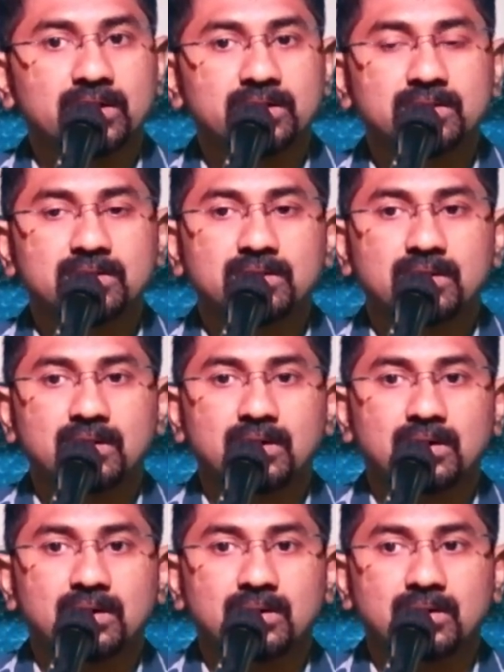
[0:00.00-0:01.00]
in the
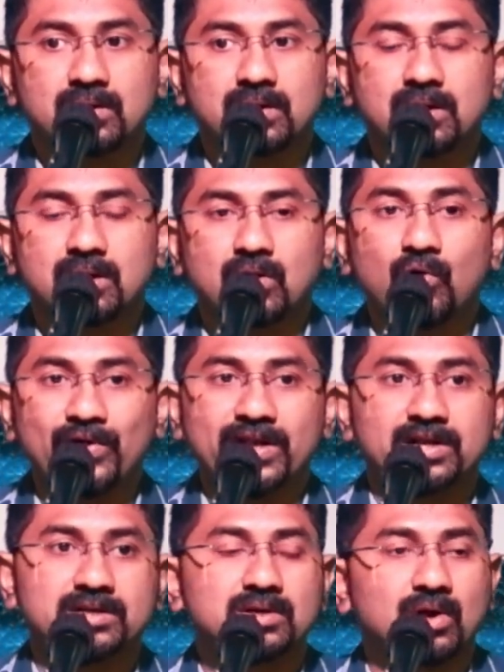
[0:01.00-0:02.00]
uh,
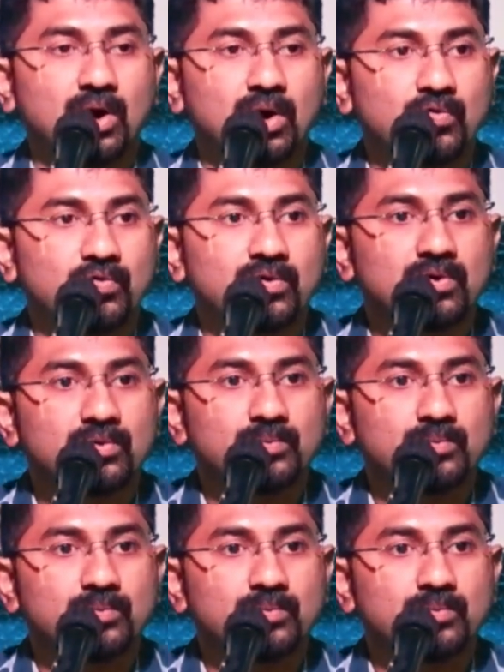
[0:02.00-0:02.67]
covenant of